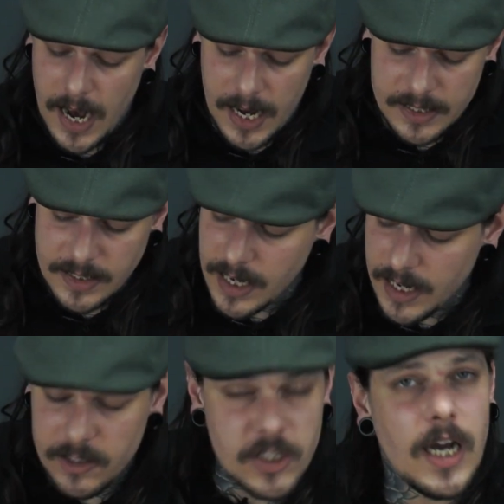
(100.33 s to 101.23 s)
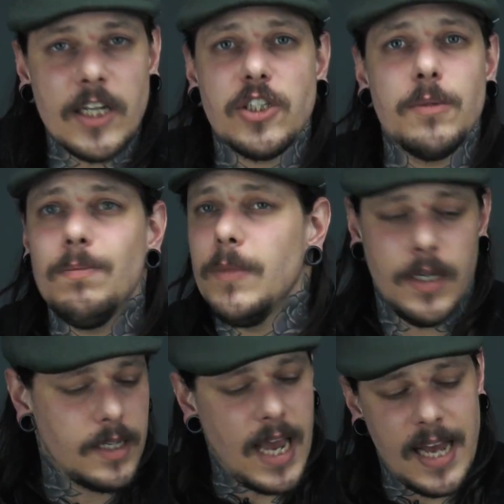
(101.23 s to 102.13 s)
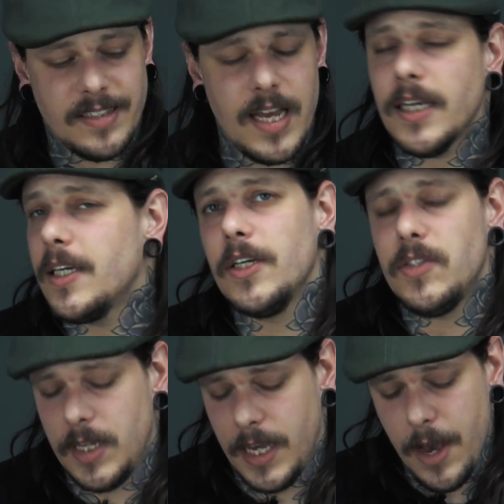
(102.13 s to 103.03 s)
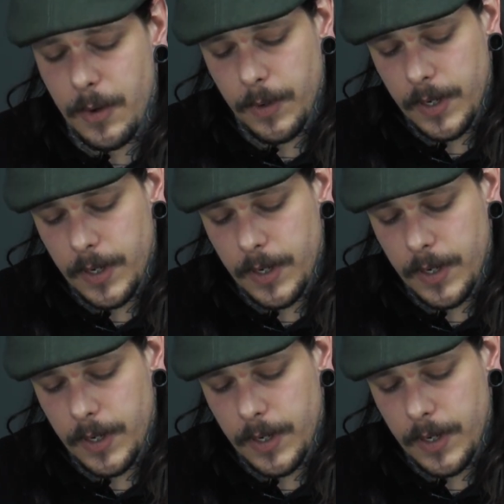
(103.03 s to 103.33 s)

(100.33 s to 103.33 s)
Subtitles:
and charge them, get a tank, good to go.